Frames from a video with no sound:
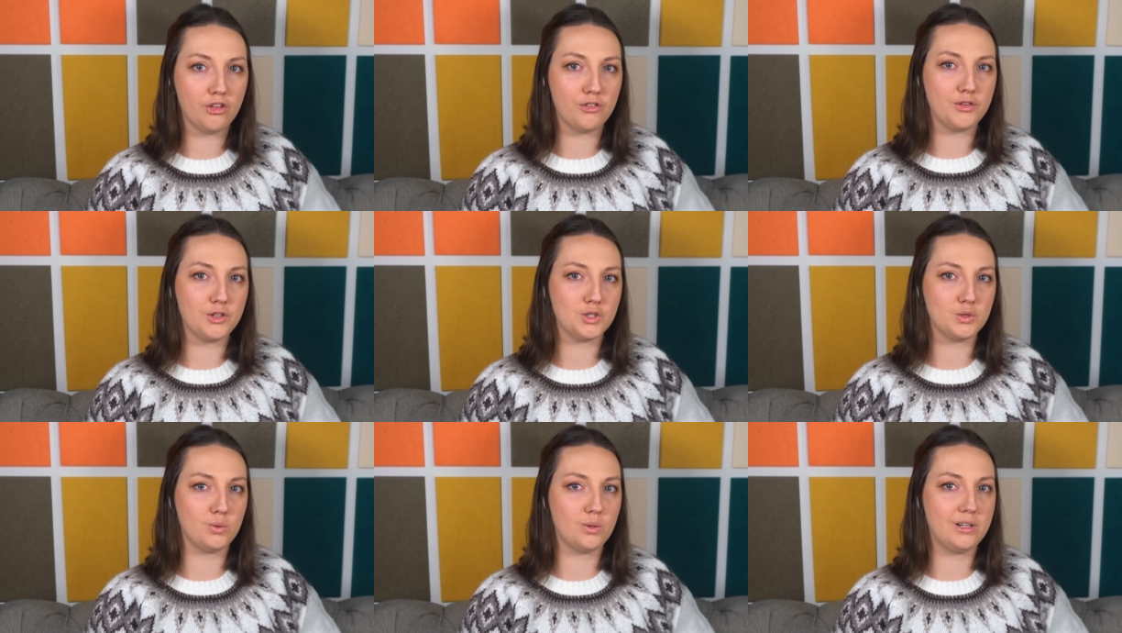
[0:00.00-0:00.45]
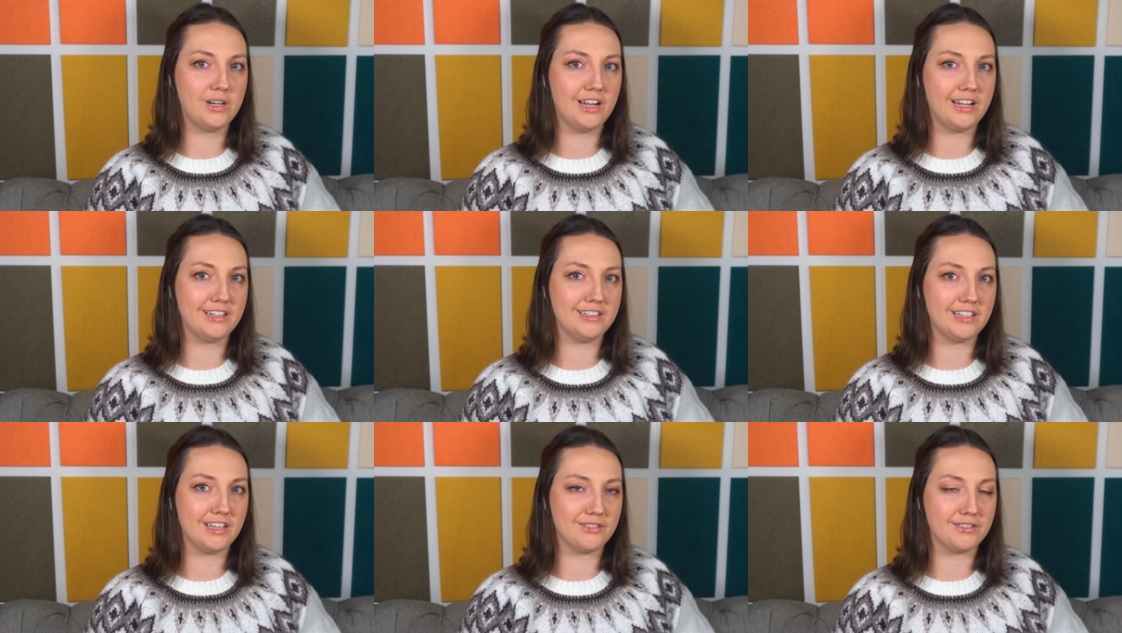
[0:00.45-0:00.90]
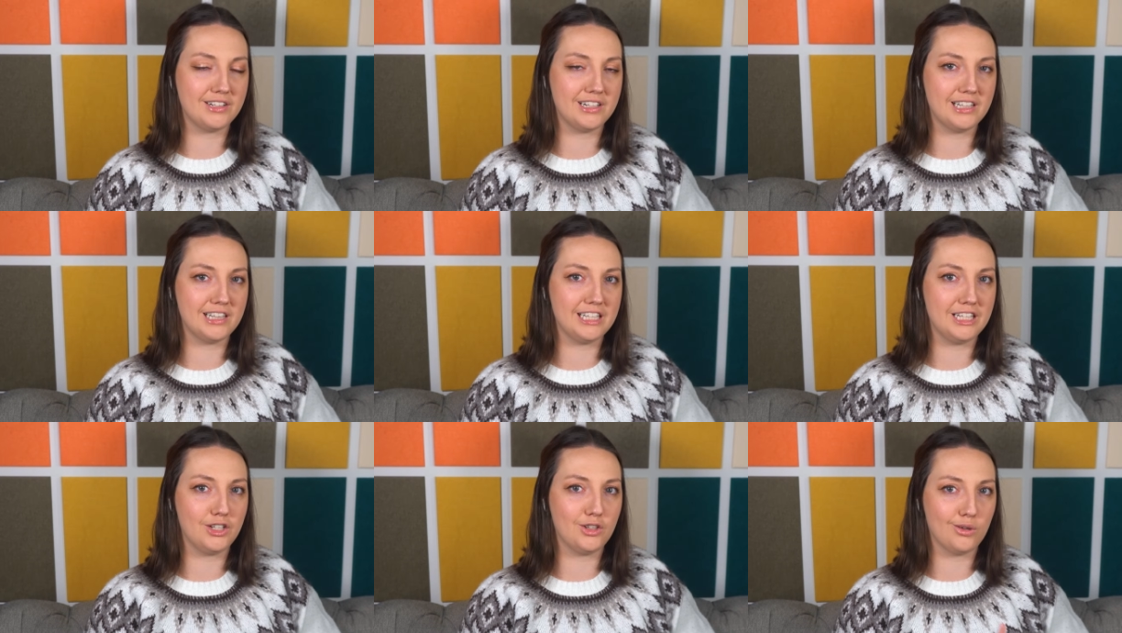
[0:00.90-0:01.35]
The first one I
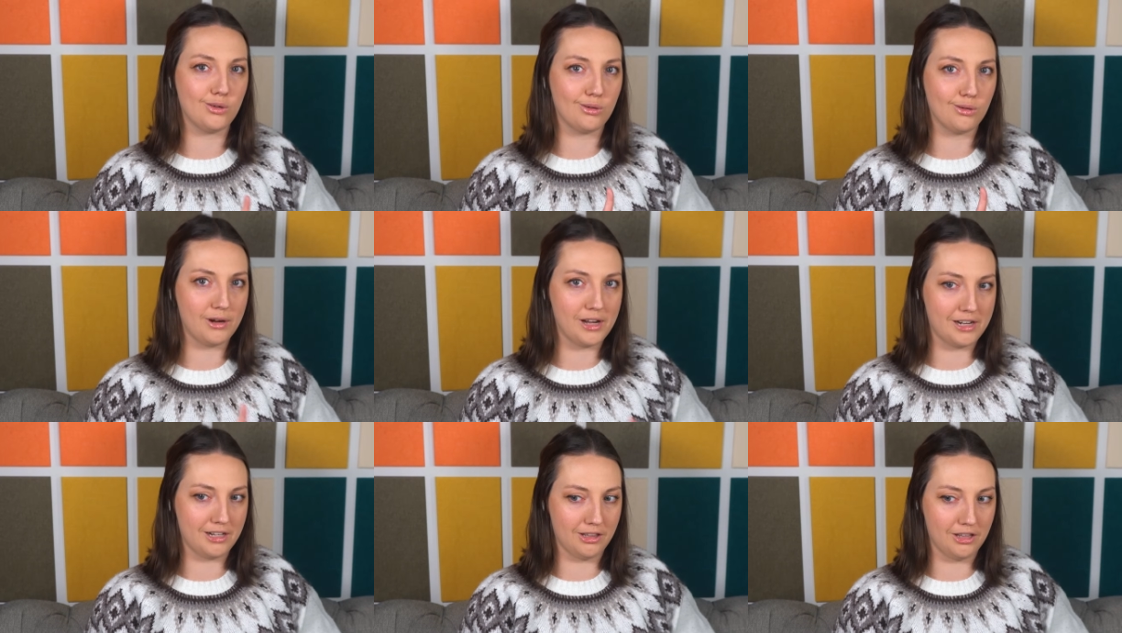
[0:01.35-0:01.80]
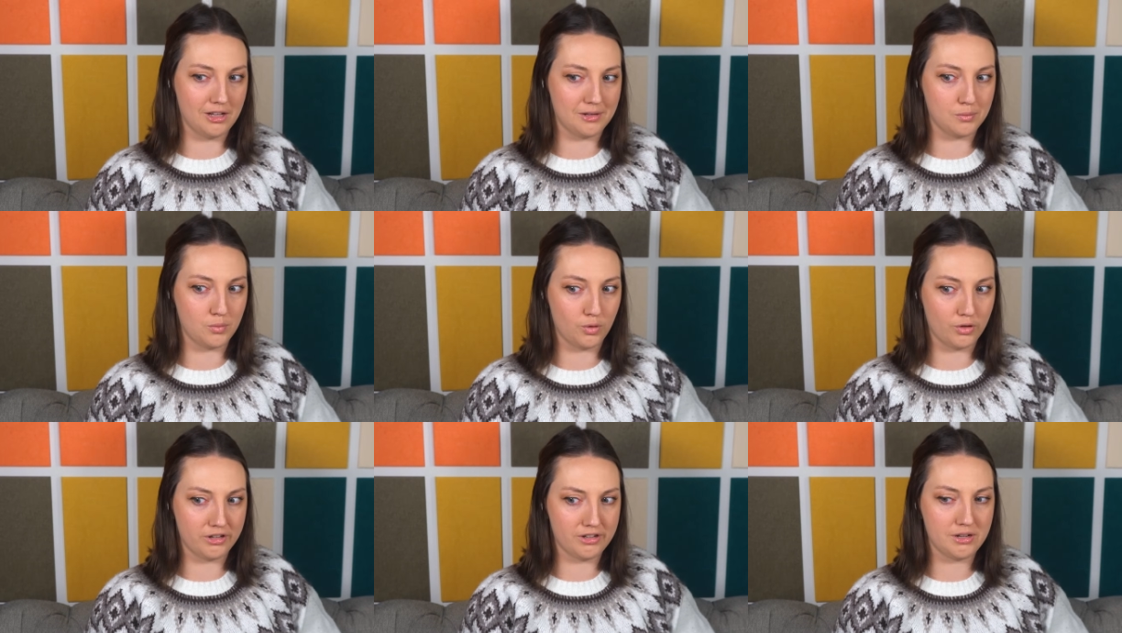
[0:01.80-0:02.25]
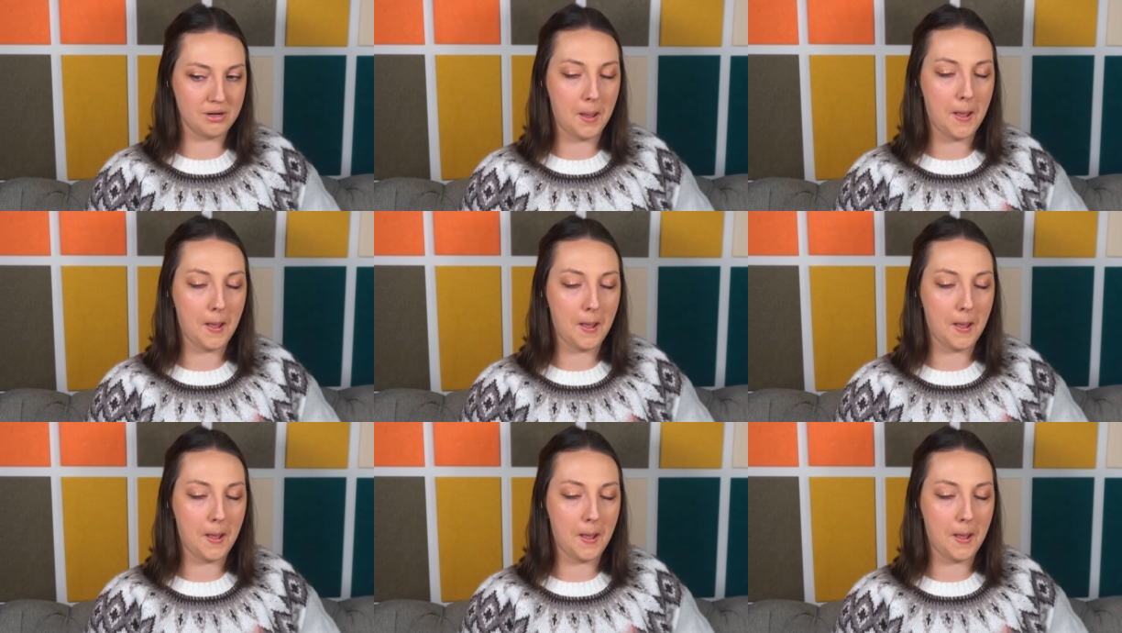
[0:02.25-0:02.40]
definitely cried a lot more in.